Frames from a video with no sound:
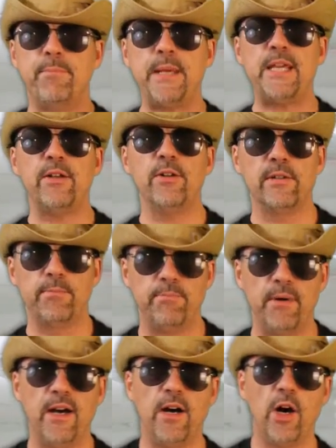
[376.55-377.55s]
peeled
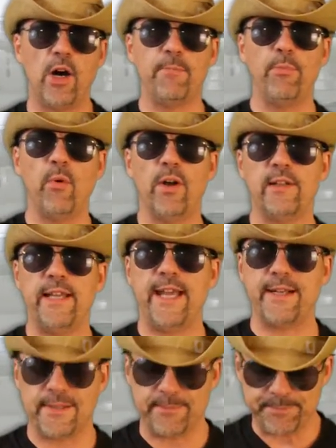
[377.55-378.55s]
uh, hard-boiled
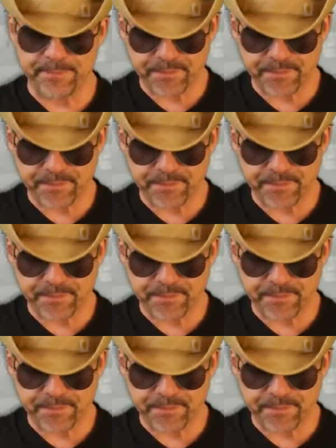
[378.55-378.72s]
eggs.